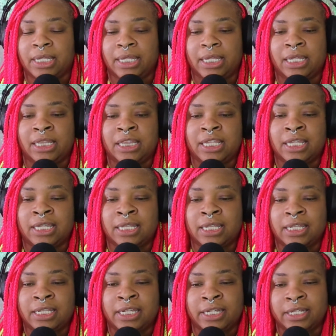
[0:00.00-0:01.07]
And then
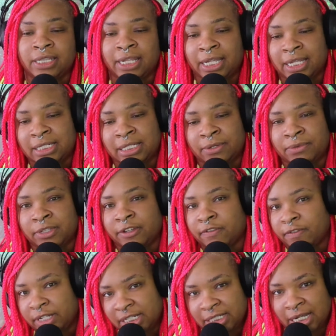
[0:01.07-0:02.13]
like I said, with the
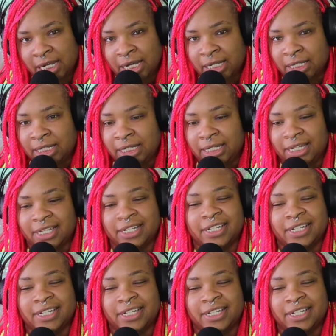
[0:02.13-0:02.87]
freestyling,